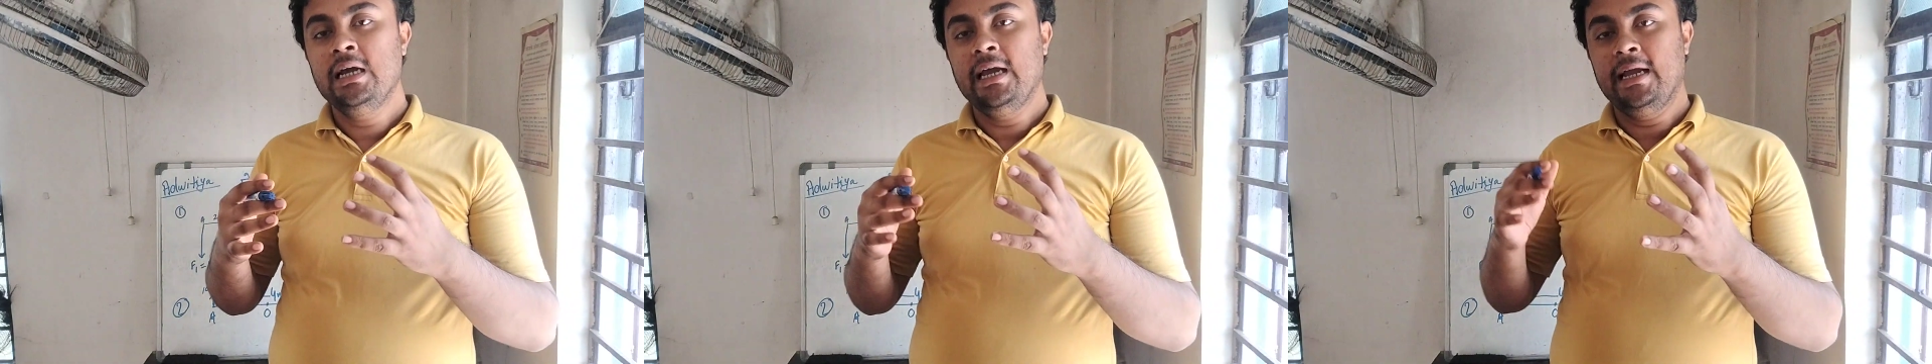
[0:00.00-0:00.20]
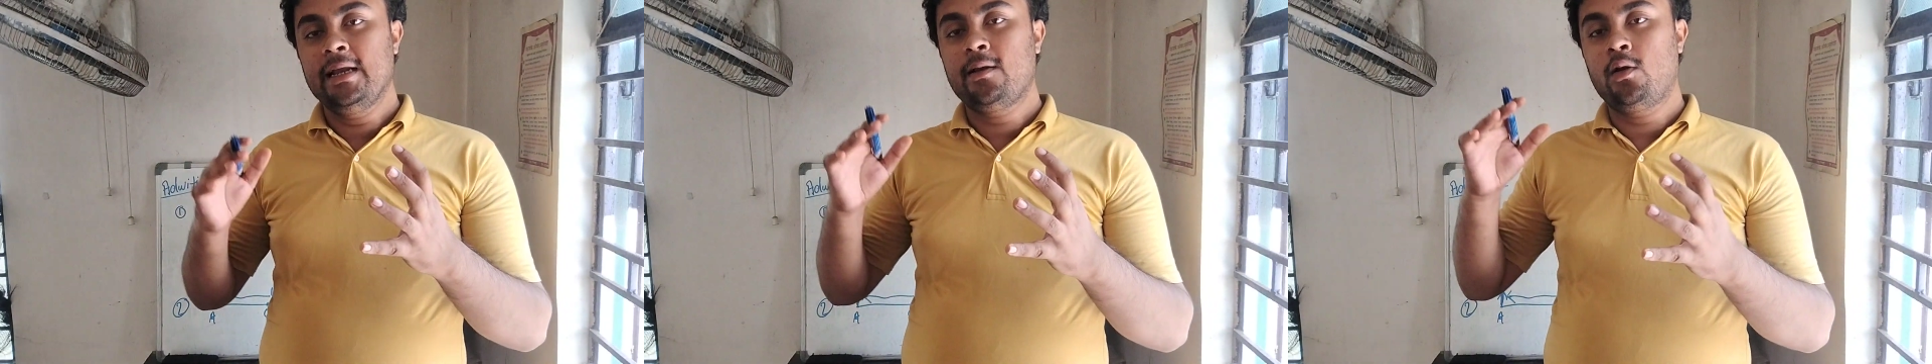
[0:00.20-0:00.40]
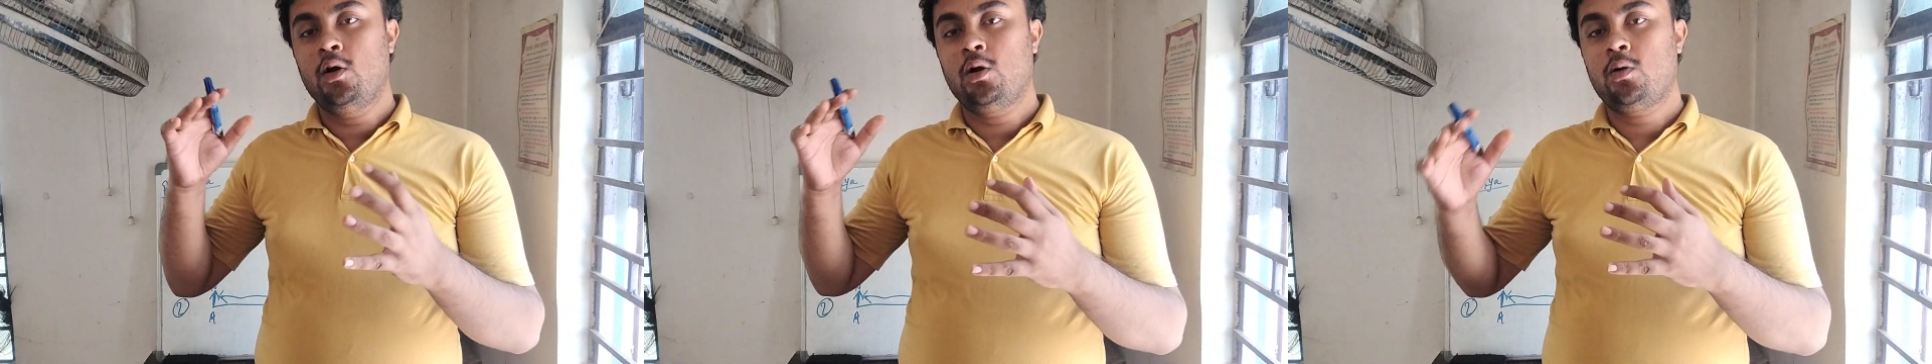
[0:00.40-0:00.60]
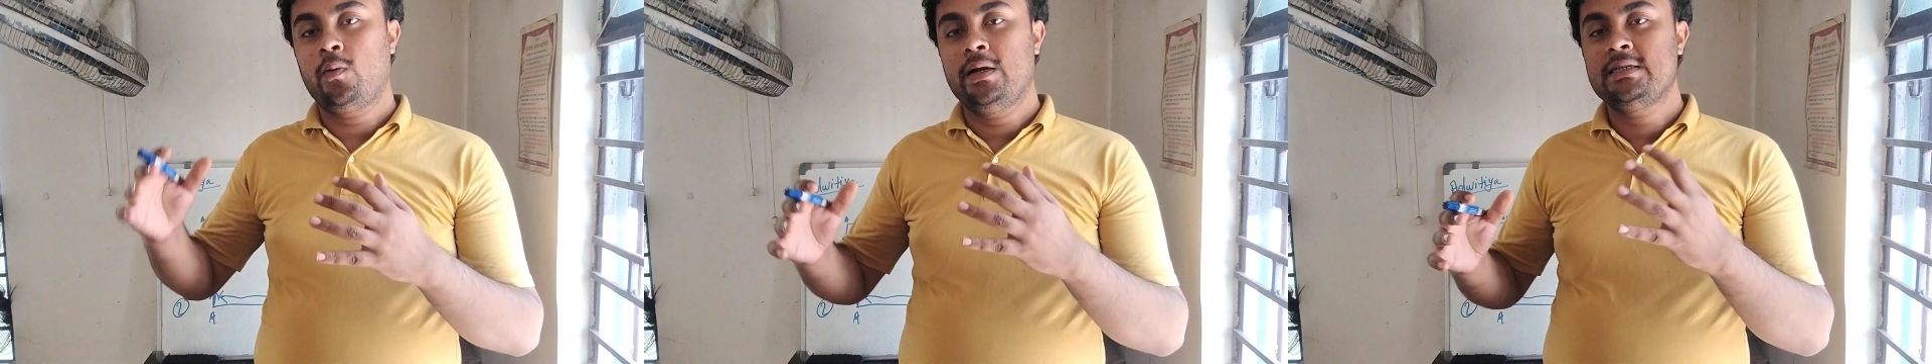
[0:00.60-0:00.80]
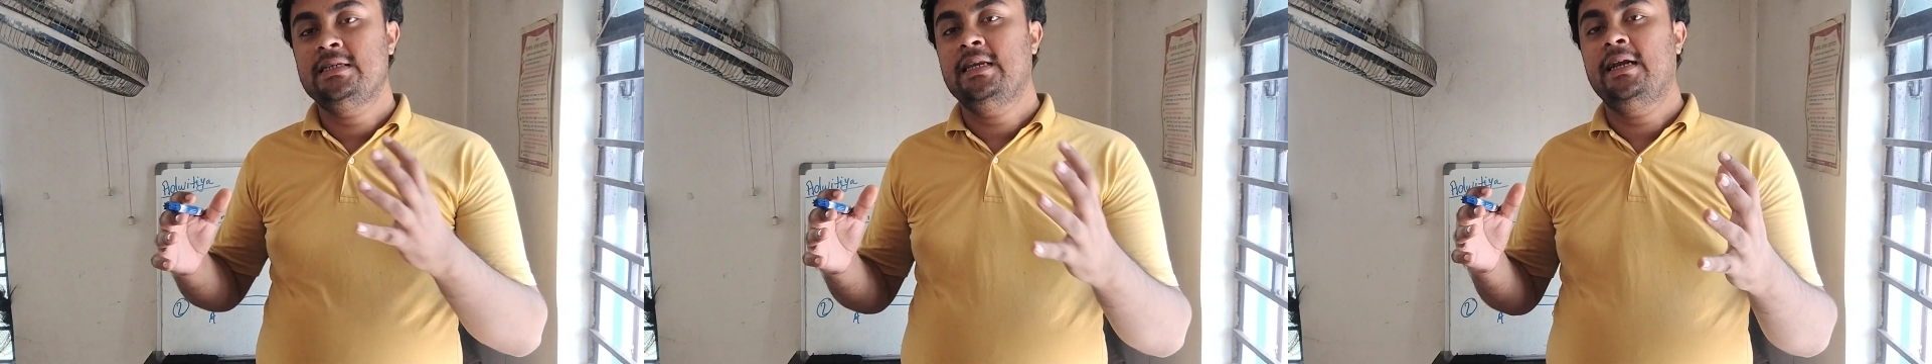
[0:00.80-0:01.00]
in
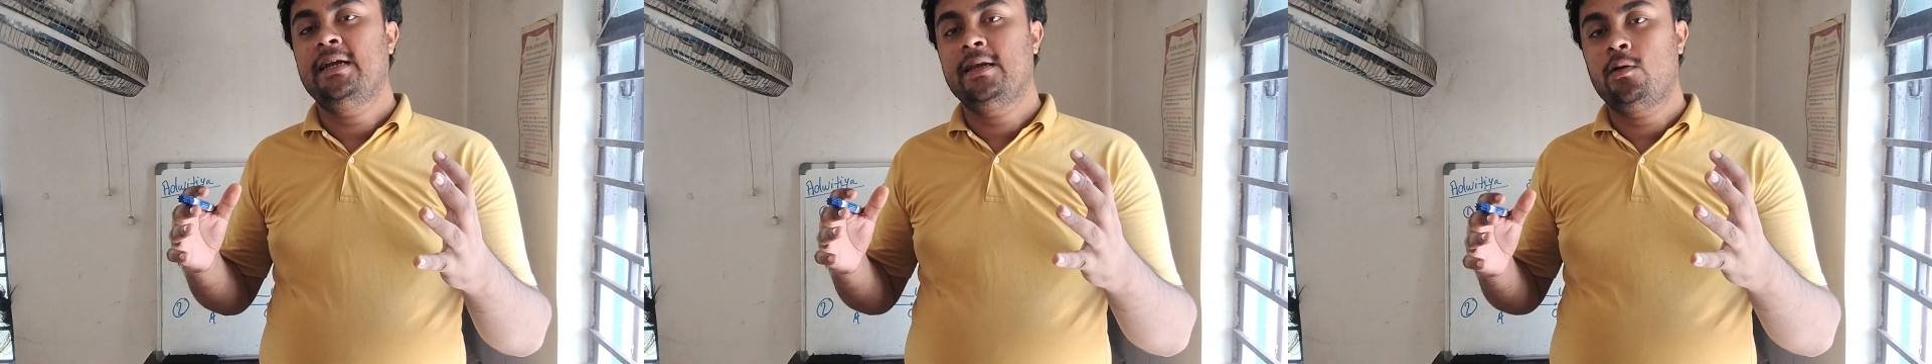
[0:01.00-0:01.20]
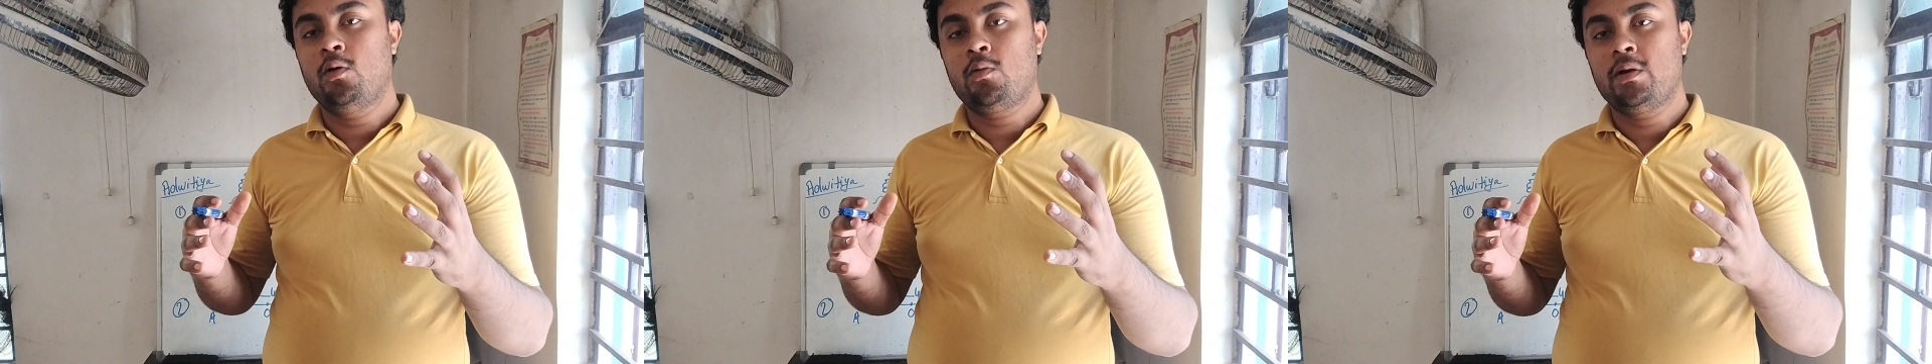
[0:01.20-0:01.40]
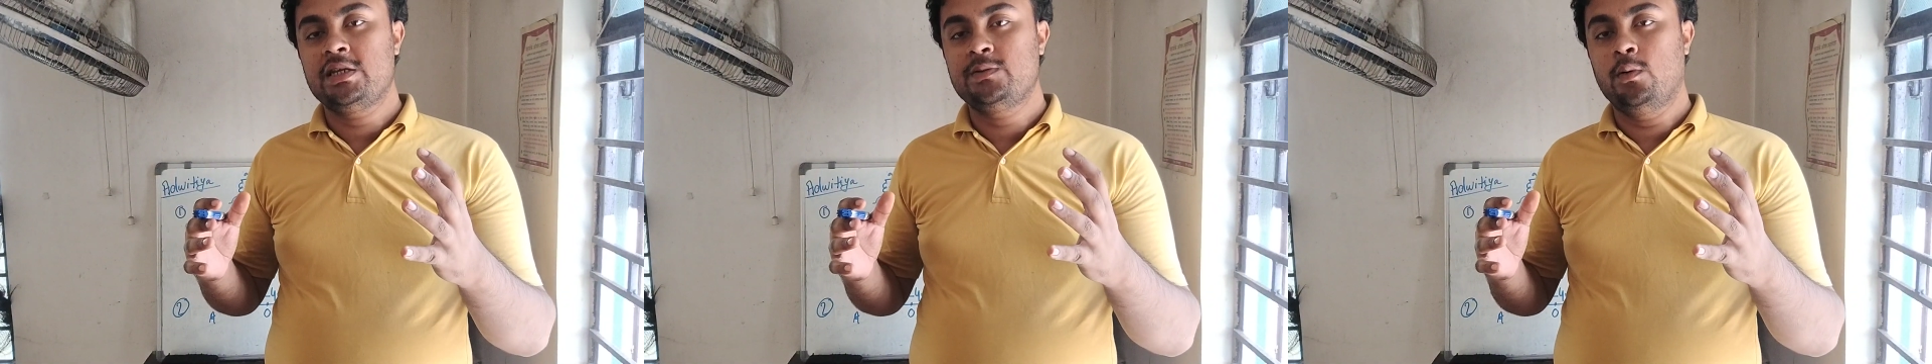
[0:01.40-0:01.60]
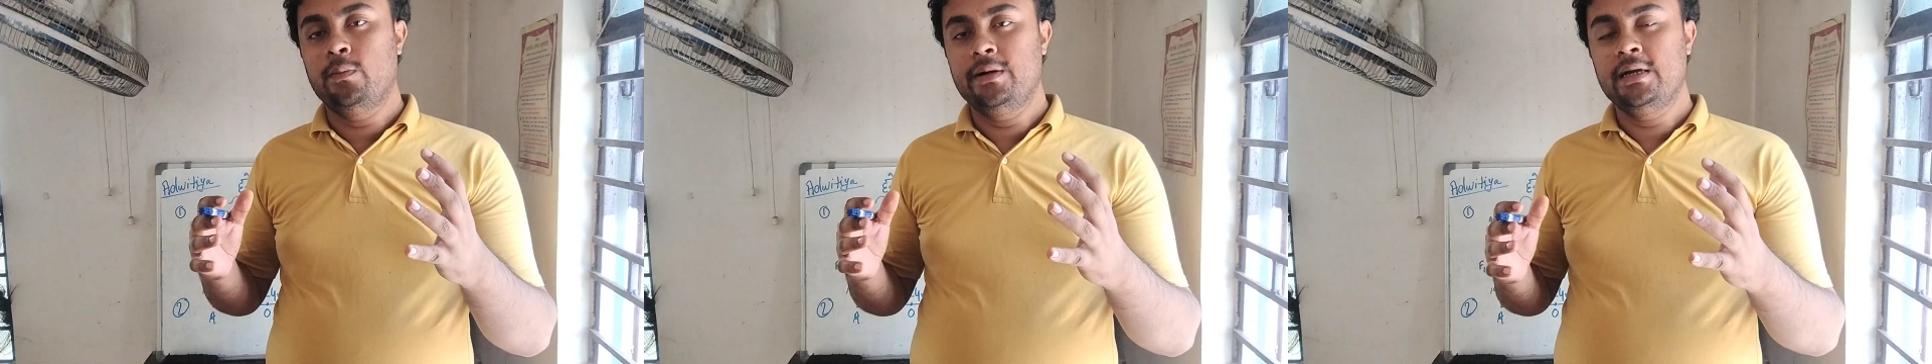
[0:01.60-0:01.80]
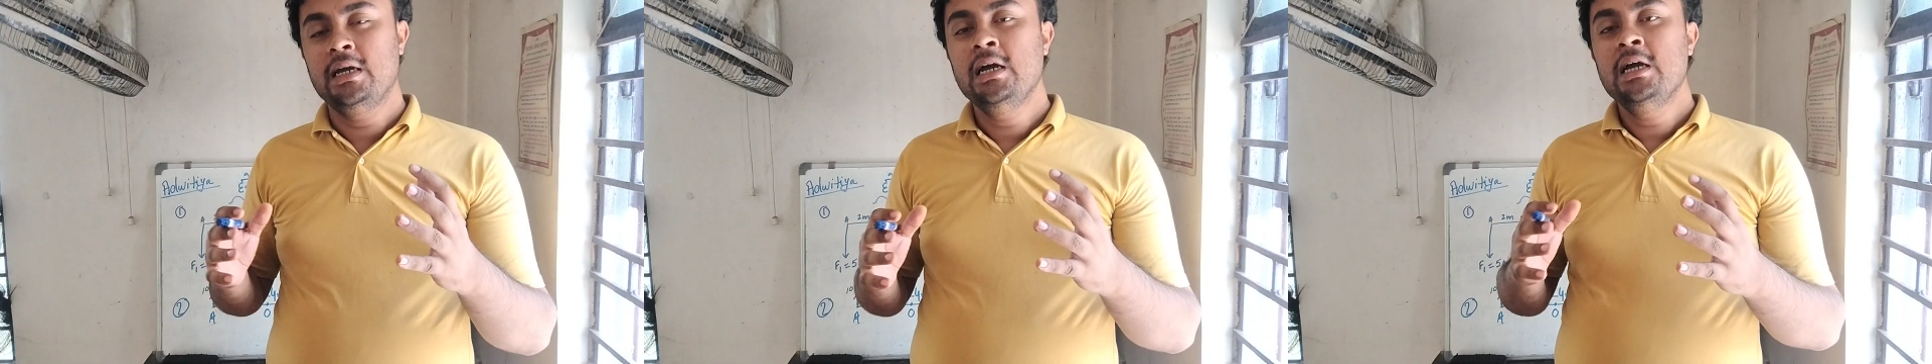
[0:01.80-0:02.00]
clockwise and anti-clockwise
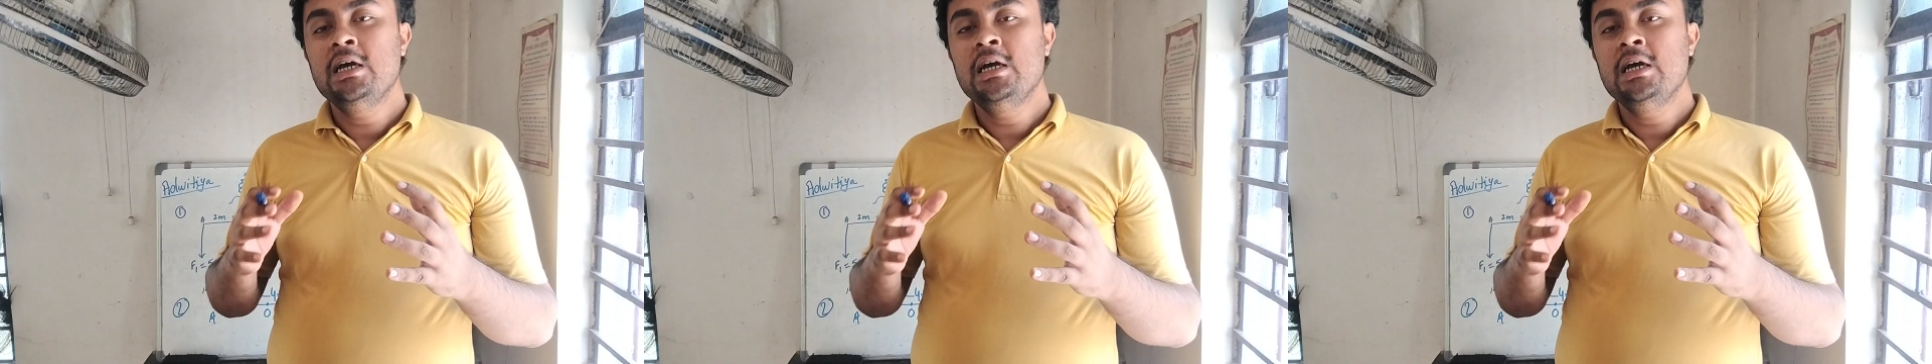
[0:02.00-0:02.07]
moment.